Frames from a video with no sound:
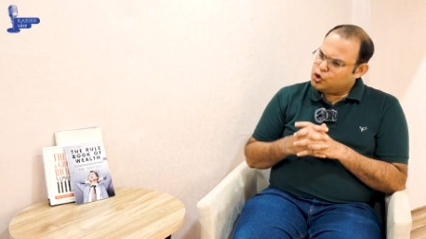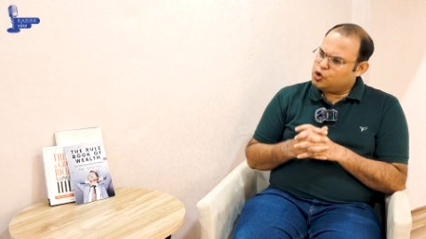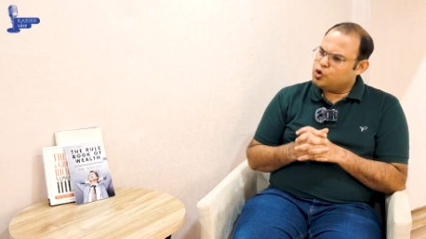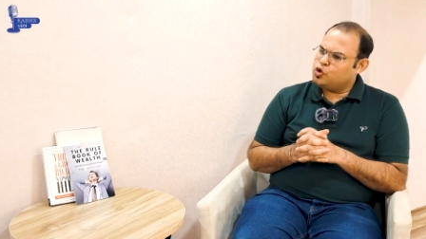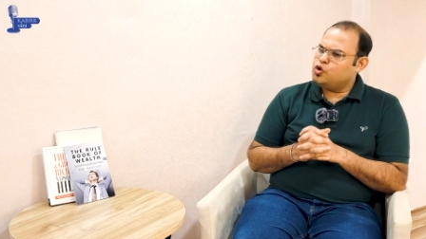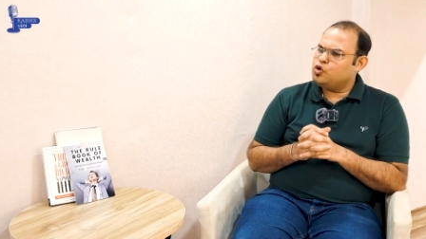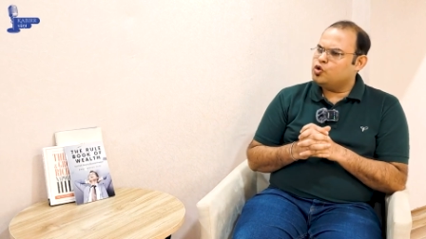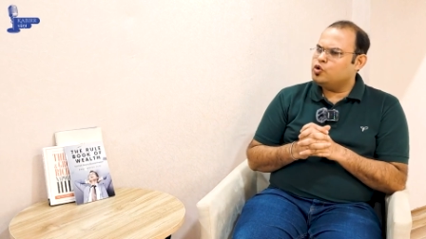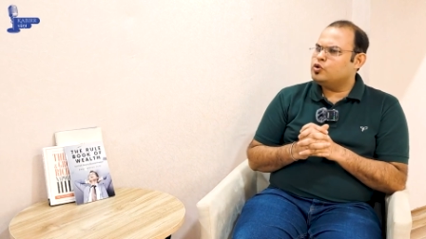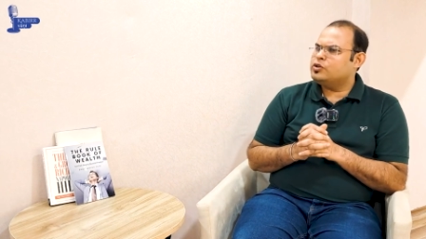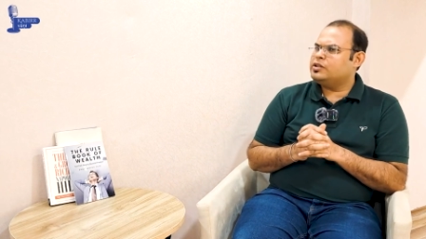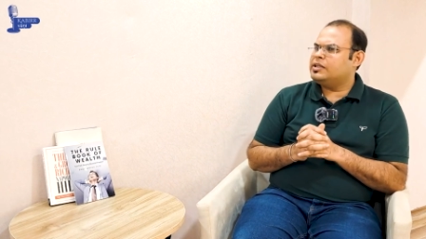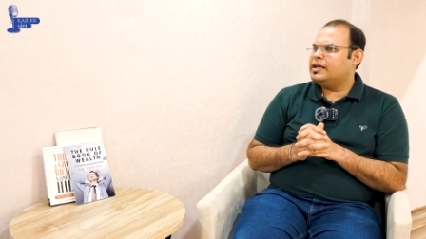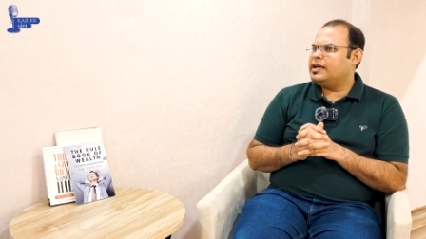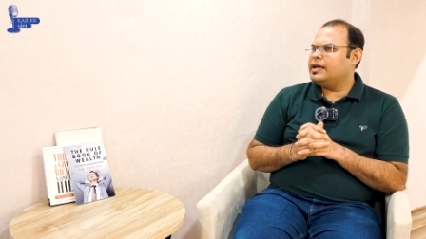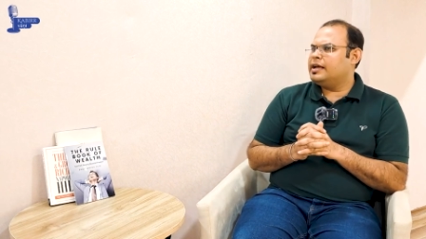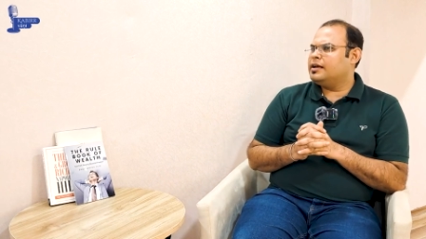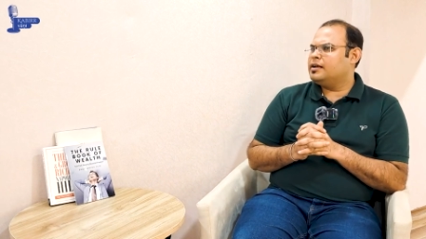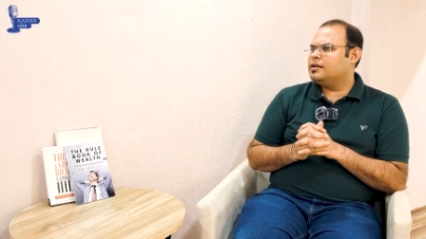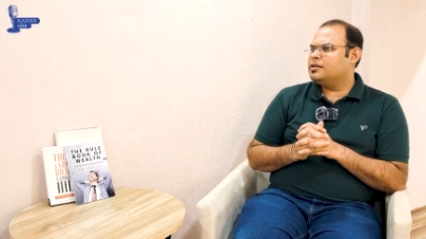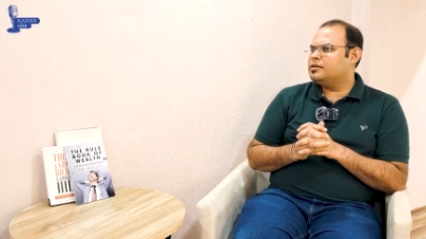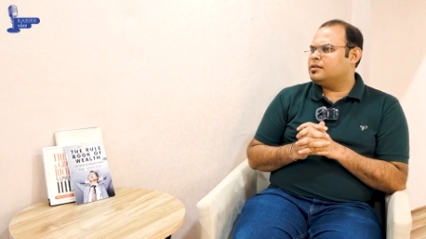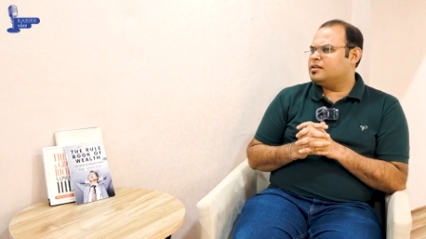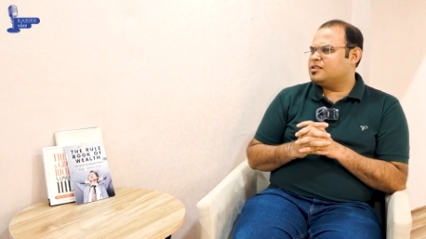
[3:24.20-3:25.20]
Do you
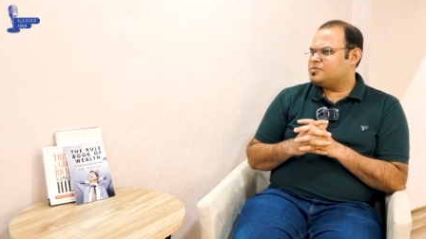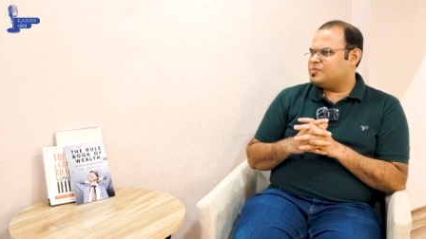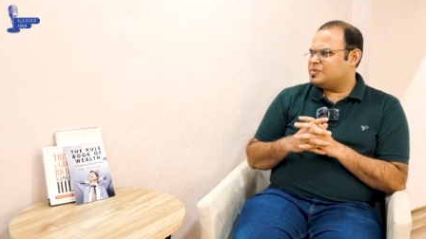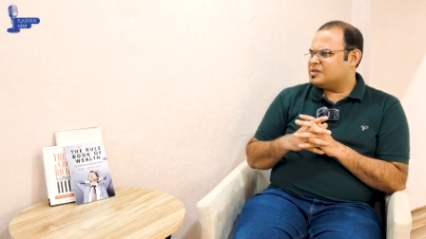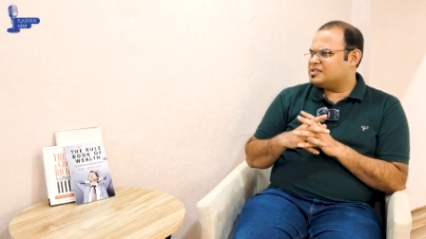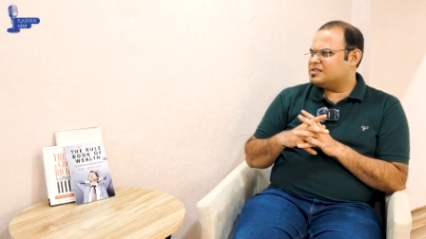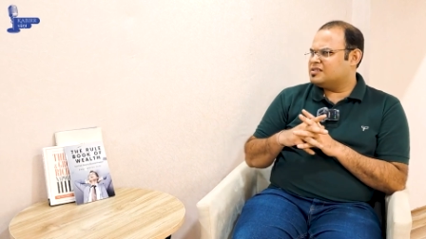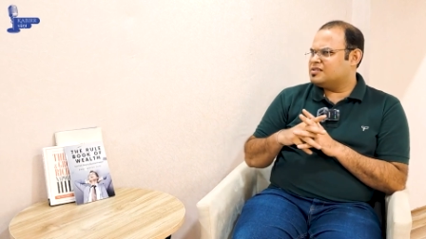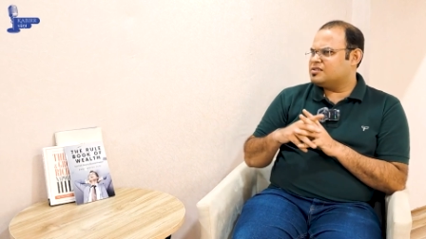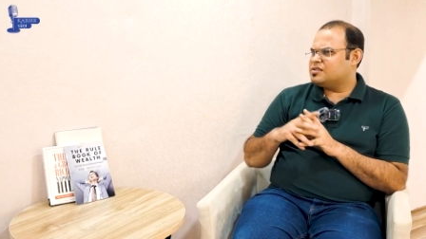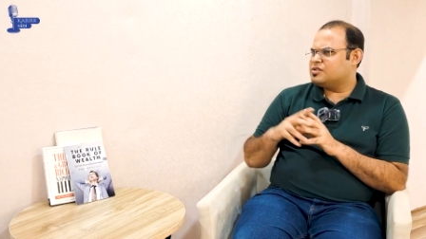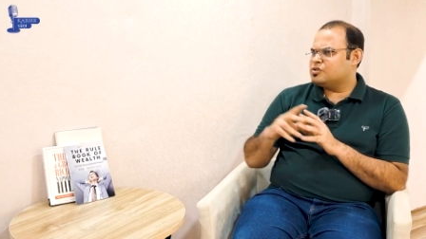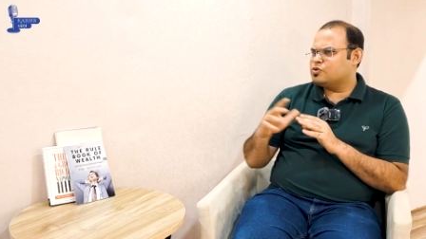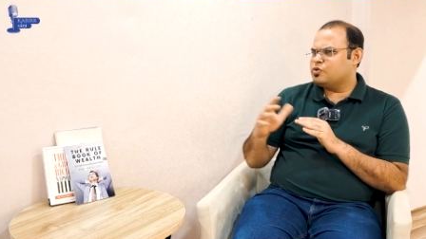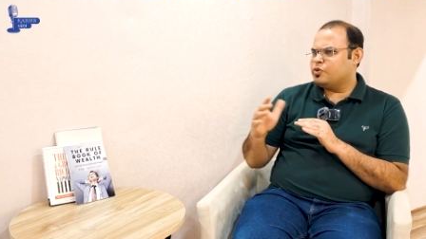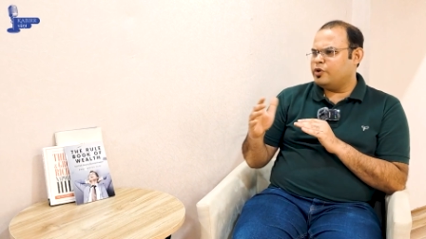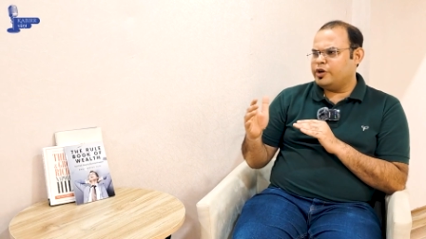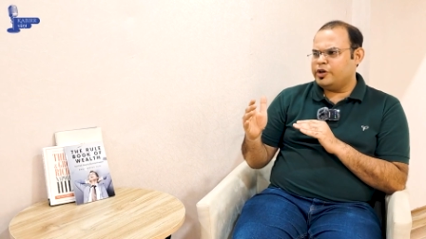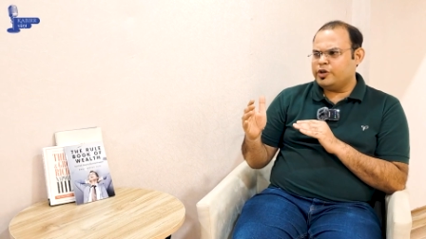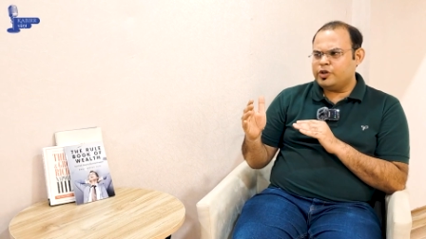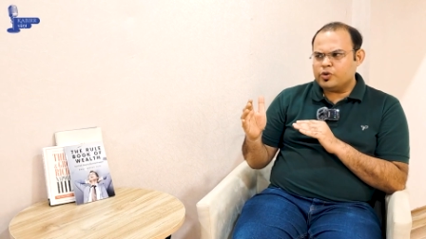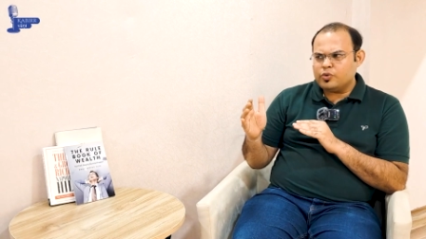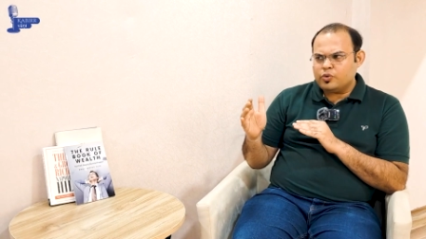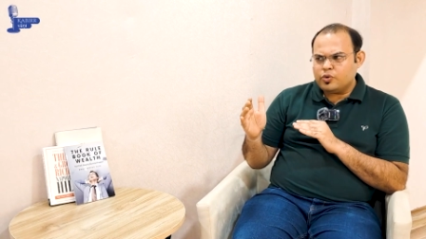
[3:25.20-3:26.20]
think this business is
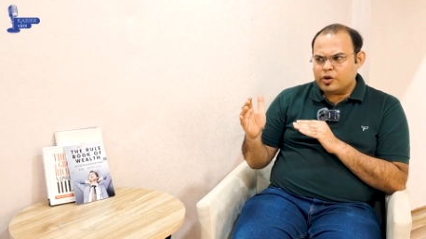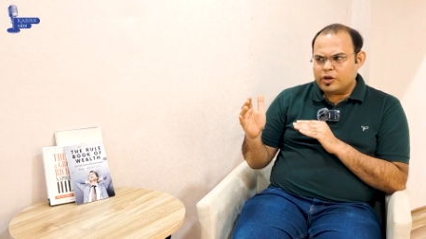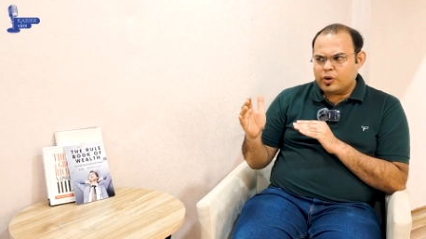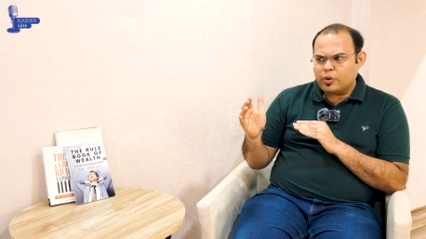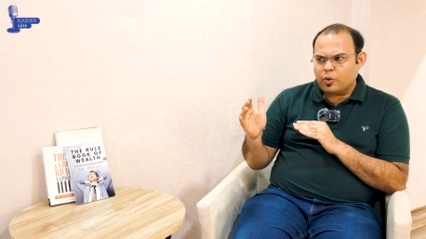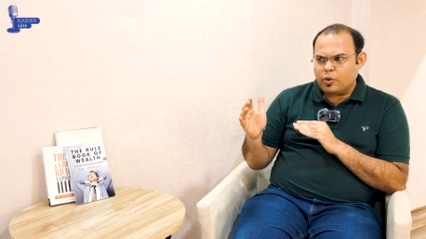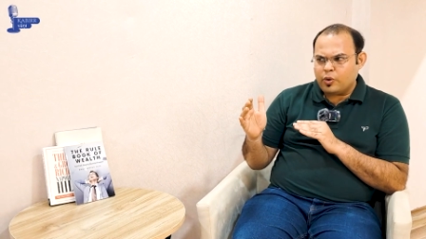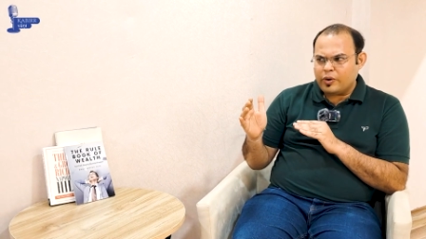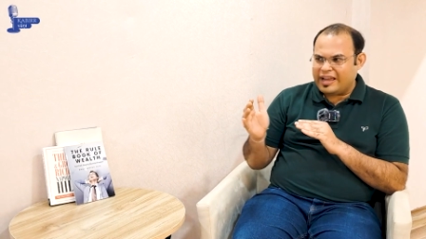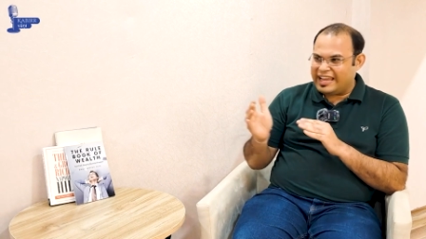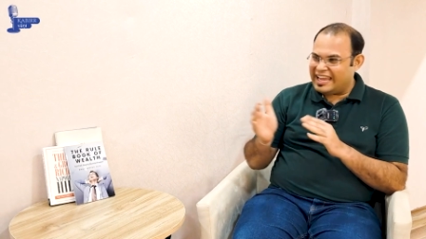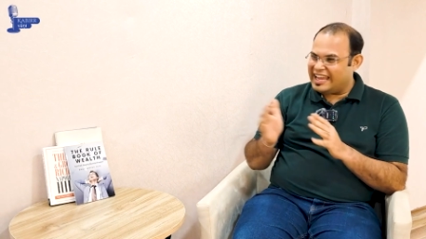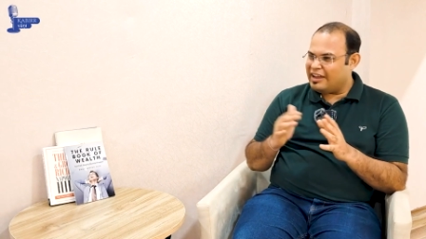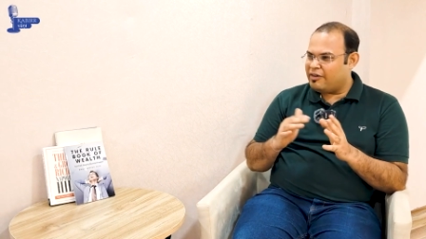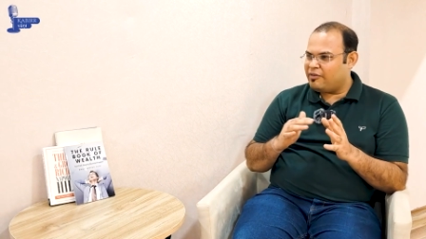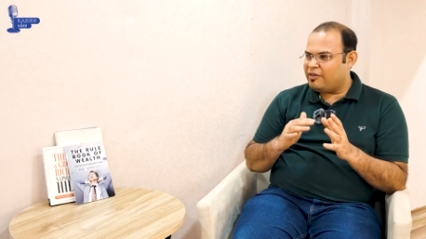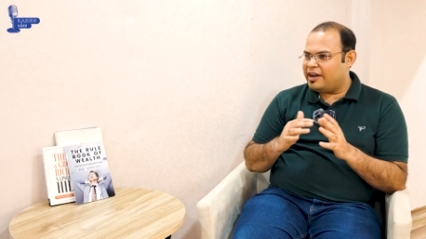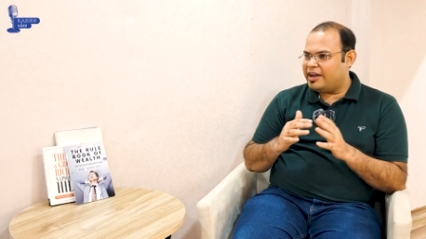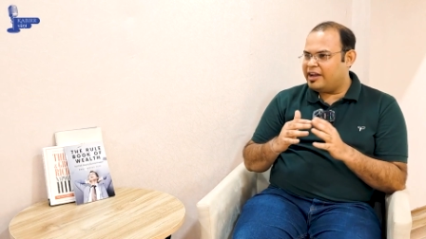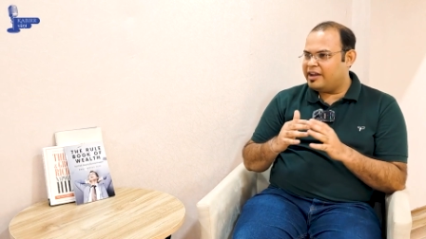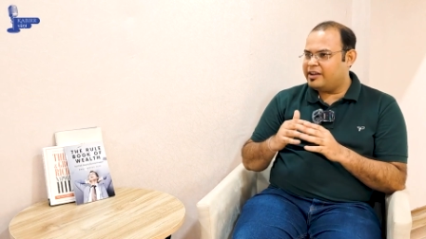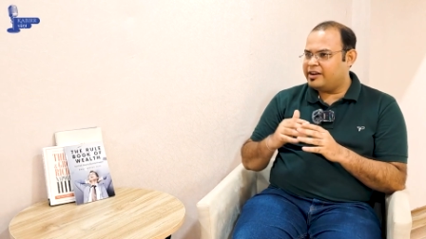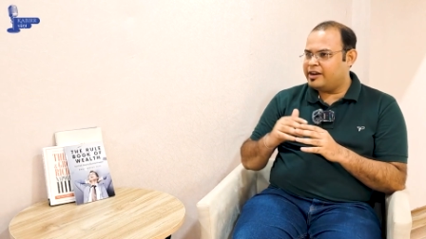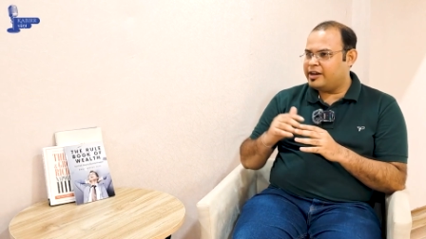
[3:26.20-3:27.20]
going to go
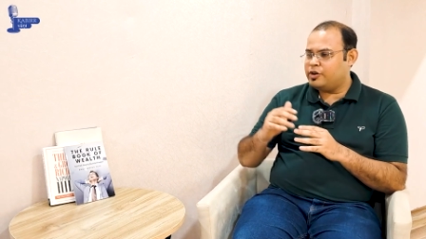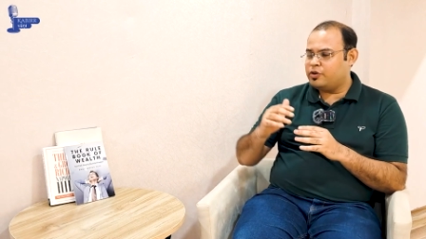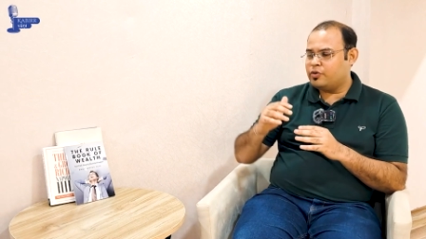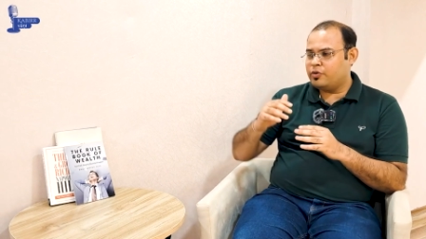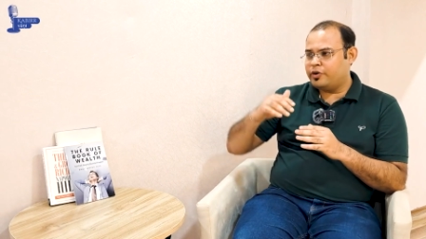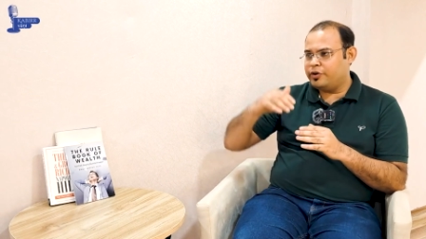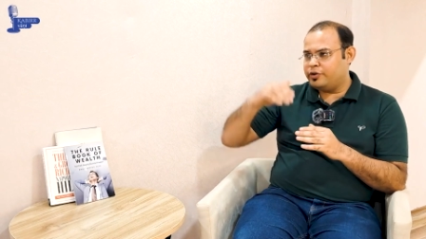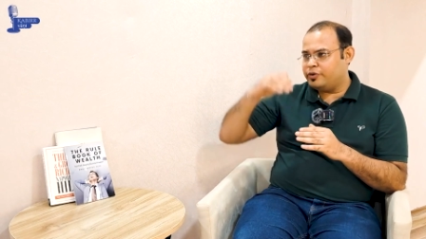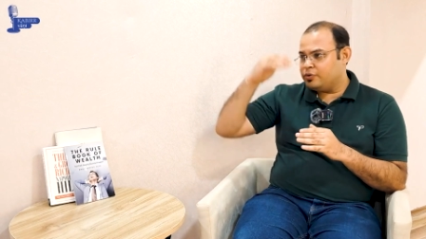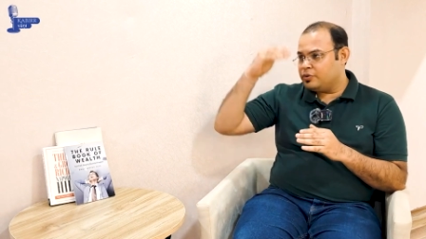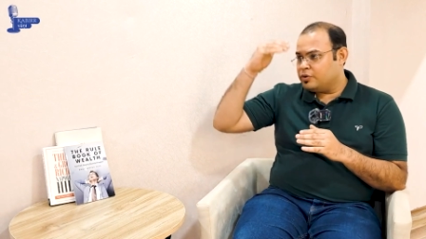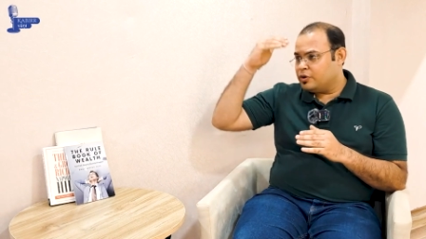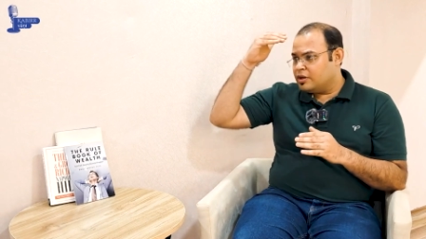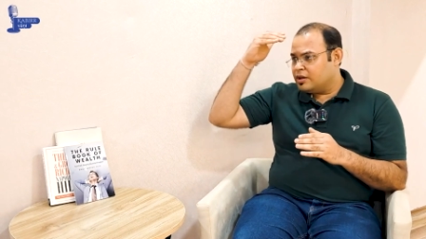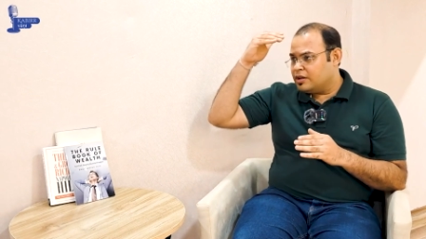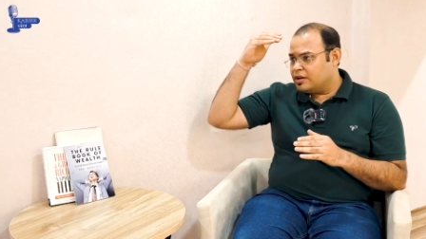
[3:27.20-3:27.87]
haywire and you're going to